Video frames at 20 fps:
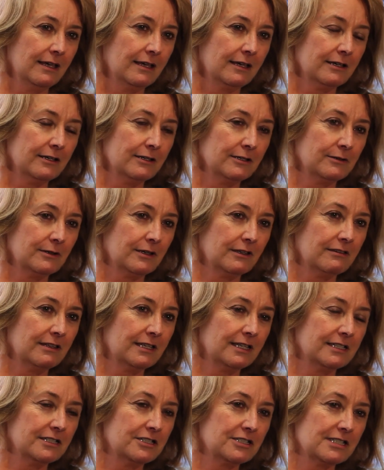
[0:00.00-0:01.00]
I
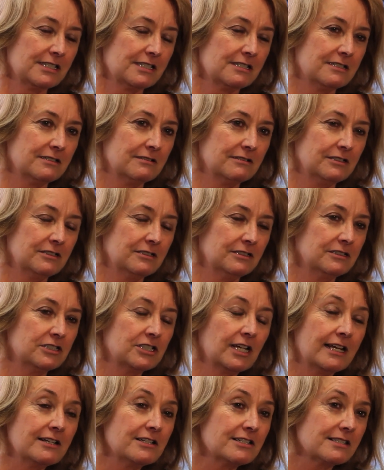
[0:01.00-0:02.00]
think it just
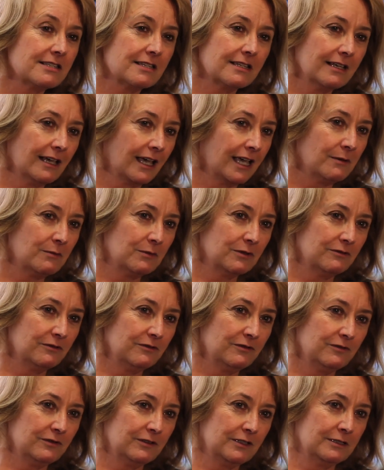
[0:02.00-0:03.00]
changes the game
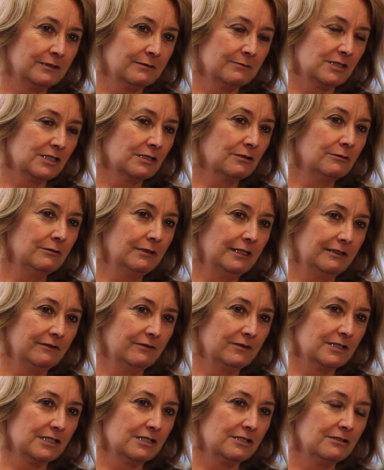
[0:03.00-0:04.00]
of schooling
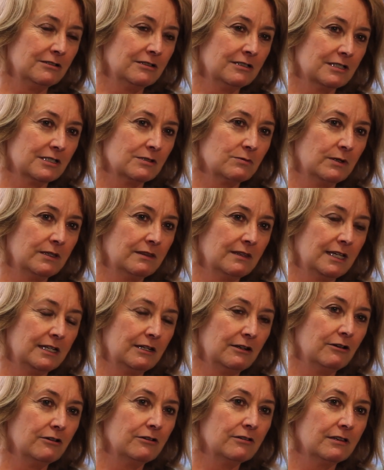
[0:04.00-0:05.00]
for students when they
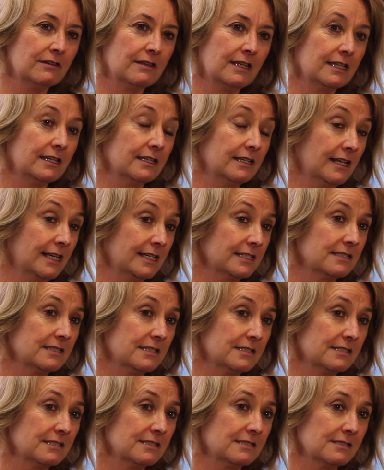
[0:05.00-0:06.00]
know that they can
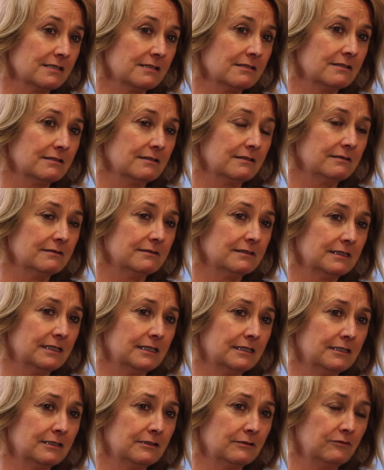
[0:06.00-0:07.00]
access
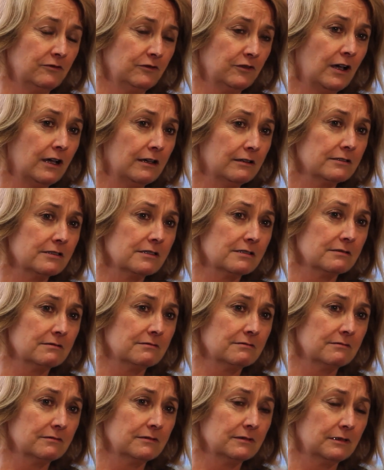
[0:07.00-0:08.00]
files
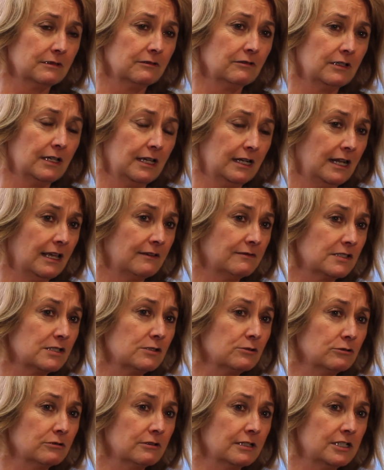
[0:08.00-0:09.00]
and have
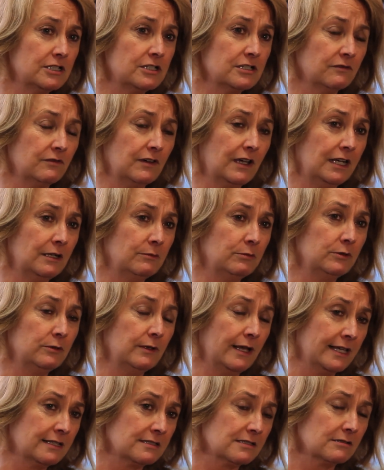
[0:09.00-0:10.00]
storage available
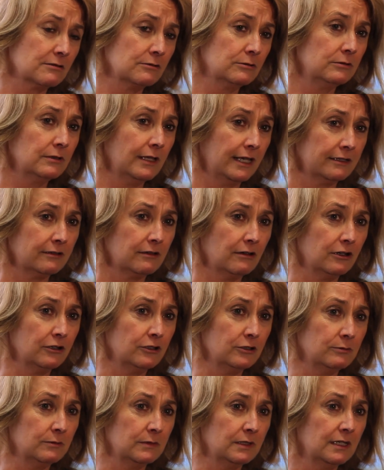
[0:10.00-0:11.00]
at school, at
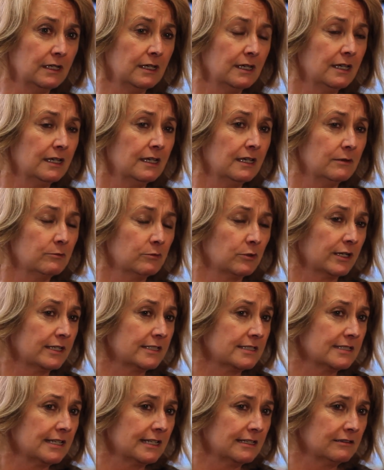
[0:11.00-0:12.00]
home,
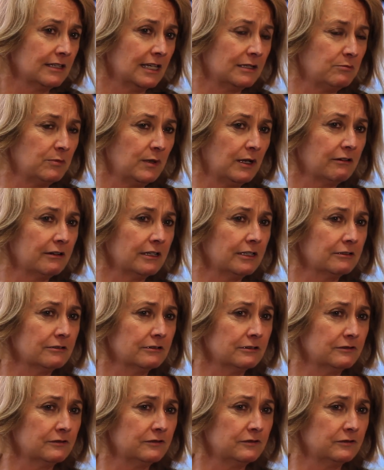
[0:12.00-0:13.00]
breaks down that barrier
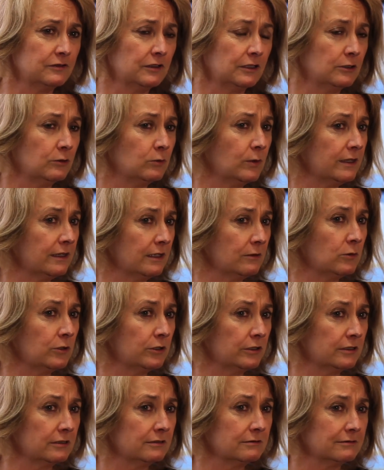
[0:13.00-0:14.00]
of when they want to